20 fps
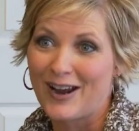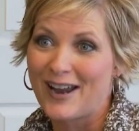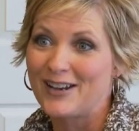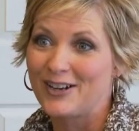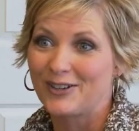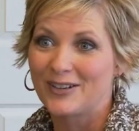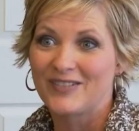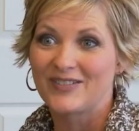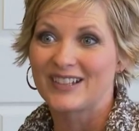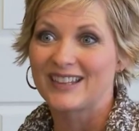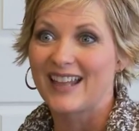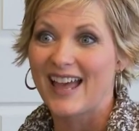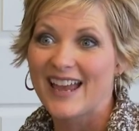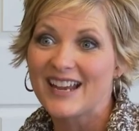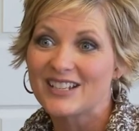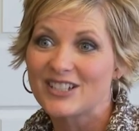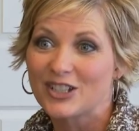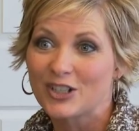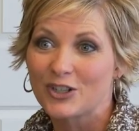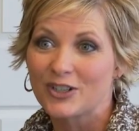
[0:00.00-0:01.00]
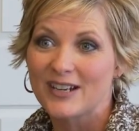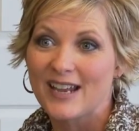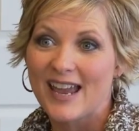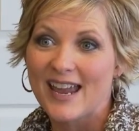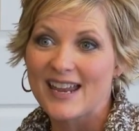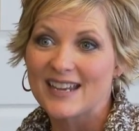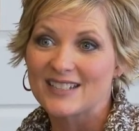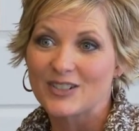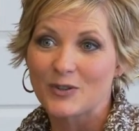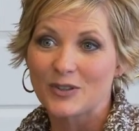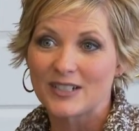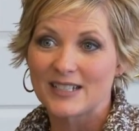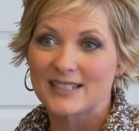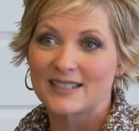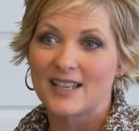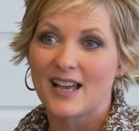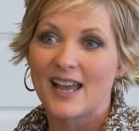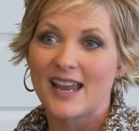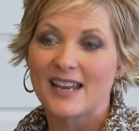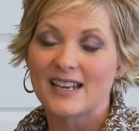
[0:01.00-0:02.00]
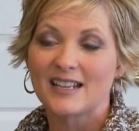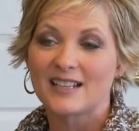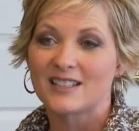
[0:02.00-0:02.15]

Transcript: I don't even like to create or design,